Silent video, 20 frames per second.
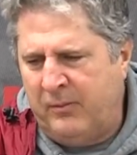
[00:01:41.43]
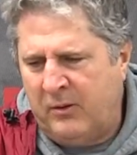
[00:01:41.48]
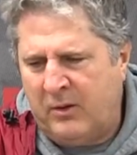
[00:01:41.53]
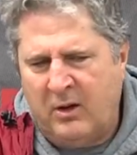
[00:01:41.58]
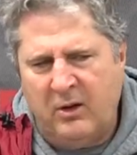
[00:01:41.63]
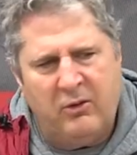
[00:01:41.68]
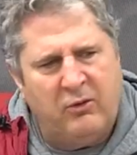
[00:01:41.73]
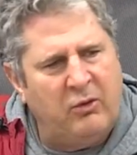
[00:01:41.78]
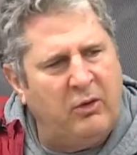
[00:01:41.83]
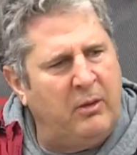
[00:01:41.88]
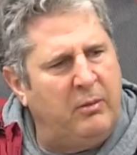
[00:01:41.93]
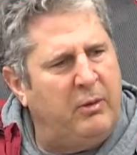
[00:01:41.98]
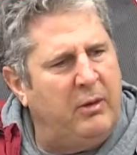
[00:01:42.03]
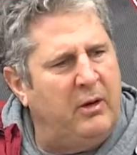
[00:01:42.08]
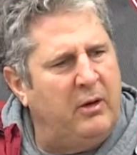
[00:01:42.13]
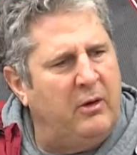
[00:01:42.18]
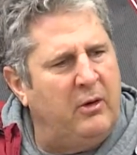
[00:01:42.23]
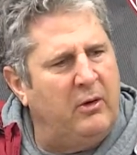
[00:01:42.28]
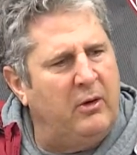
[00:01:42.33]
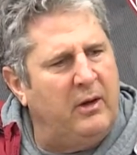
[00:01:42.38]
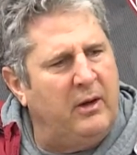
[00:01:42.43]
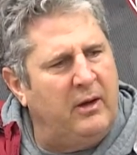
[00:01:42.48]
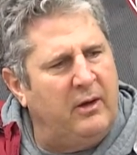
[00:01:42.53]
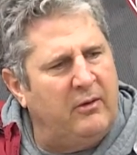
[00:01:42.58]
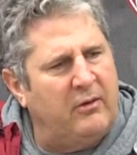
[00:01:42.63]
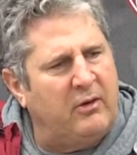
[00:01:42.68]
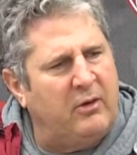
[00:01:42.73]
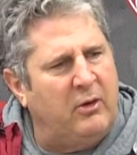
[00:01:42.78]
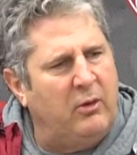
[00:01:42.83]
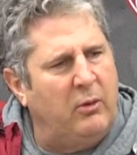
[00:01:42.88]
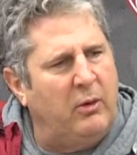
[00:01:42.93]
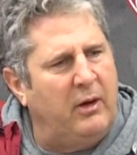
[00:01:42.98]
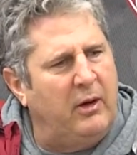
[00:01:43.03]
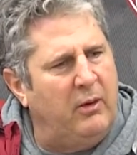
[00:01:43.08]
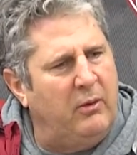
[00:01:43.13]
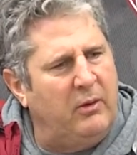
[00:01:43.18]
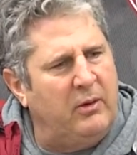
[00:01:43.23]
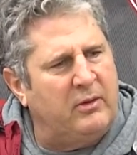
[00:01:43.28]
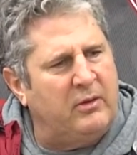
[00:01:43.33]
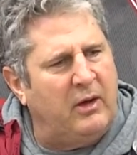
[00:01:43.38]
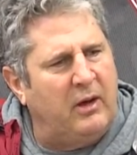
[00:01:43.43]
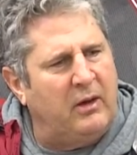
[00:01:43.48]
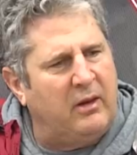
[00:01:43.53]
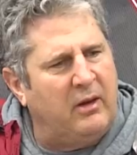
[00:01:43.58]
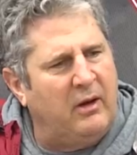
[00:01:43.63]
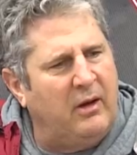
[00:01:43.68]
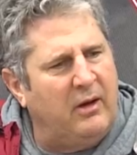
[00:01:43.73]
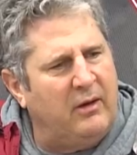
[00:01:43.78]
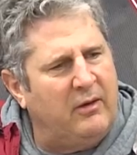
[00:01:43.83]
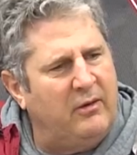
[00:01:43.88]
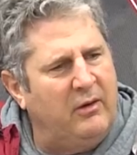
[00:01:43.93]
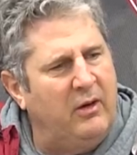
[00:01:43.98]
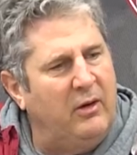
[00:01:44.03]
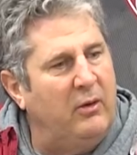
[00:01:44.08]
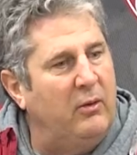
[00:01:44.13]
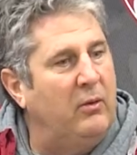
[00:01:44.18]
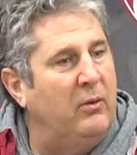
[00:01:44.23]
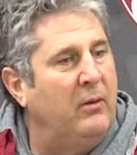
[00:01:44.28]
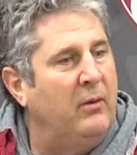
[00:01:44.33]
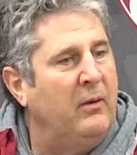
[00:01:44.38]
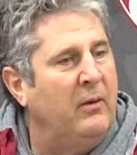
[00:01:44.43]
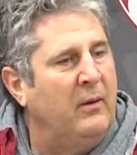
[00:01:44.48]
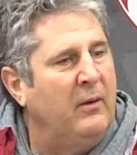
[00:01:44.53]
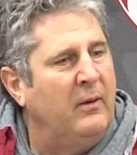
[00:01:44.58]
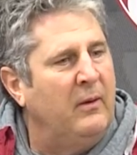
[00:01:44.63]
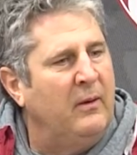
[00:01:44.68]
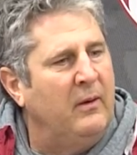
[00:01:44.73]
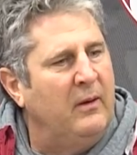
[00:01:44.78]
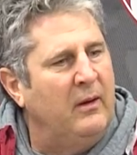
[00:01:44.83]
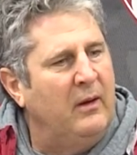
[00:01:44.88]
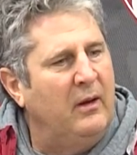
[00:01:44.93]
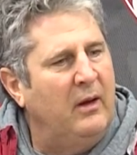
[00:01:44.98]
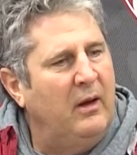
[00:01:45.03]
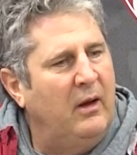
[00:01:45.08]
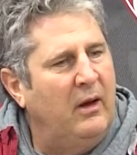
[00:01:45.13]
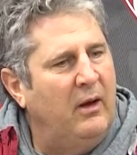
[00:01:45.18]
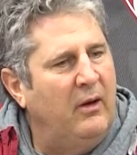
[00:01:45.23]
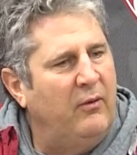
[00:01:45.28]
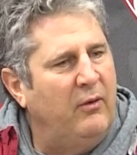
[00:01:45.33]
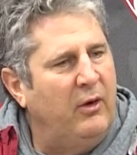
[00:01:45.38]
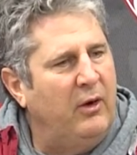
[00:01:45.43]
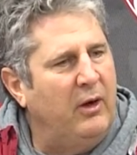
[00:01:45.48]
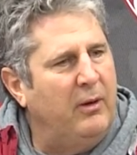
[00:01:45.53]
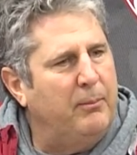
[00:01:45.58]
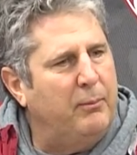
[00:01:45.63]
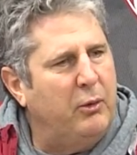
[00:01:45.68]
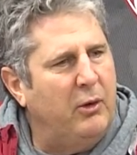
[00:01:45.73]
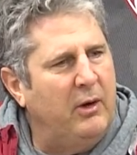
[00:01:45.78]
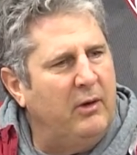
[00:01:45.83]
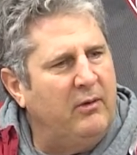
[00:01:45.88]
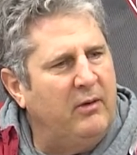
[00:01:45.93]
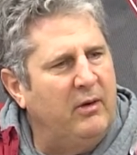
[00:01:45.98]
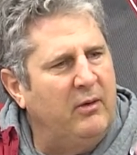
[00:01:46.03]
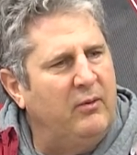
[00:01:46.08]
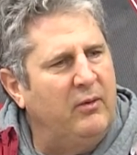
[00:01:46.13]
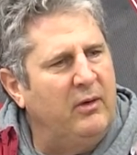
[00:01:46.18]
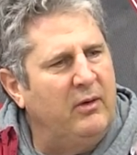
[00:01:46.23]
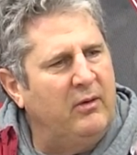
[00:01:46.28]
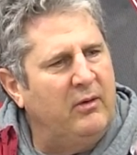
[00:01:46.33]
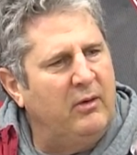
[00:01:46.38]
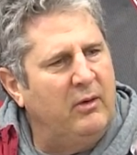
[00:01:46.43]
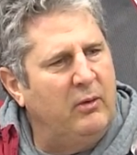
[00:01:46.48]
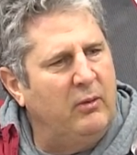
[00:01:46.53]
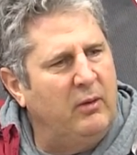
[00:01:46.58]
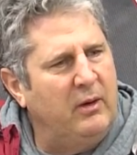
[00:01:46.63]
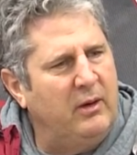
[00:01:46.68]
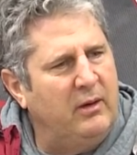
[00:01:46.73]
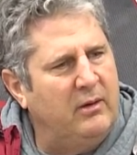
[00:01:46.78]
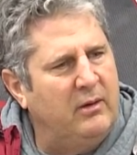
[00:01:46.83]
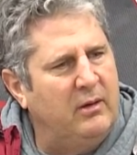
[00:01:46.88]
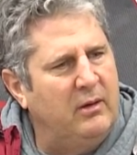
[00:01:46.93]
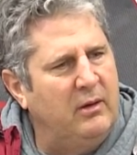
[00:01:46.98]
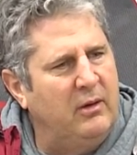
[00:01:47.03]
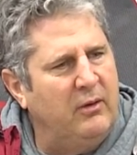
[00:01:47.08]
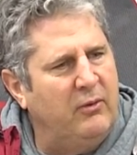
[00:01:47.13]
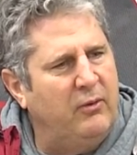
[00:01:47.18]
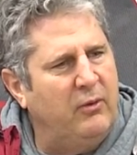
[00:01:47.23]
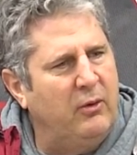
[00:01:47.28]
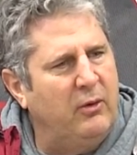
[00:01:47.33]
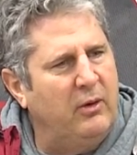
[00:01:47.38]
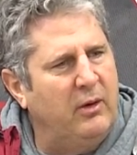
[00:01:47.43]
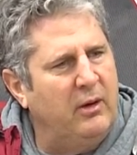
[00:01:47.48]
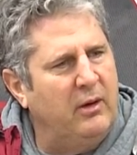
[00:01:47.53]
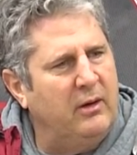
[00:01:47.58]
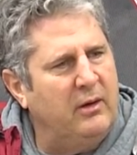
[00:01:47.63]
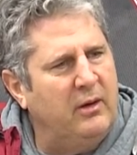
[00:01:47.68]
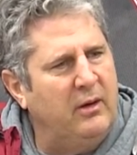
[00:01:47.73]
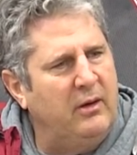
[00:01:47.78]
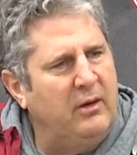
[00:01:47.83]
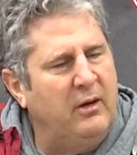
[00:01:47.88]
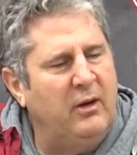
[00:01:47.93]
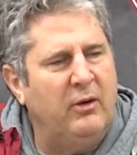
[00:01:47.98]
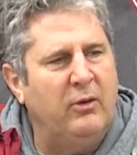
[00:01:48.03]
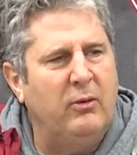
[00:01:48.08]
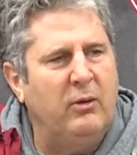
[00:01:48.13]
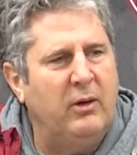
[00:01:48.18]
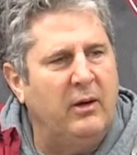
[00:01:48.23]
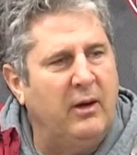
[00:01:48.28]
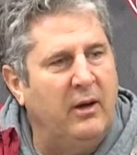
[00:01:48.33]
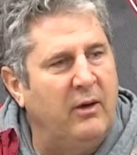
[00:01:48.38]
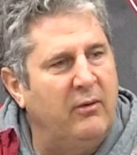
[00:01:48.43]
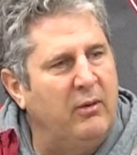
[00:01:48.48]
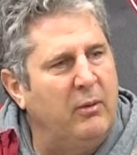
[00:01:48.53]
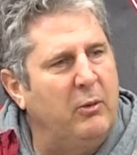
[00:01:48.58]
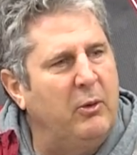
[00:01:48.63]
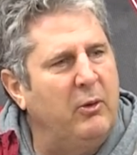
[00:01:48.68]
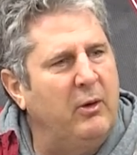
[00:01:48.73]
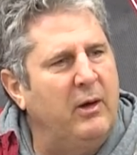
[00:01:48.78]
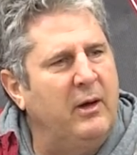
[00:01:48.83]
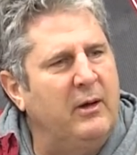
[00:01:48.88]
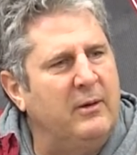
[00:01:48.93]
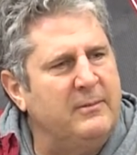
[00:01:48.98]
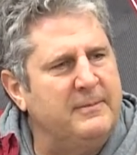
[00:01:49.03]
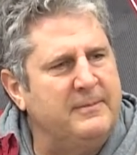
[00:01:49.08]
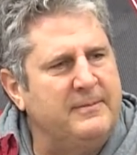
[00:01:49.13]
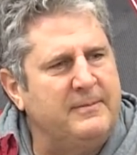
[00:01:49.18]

contributed early in his career, which I thought, you know, very impressive. And so we look forward to continuing to have him around.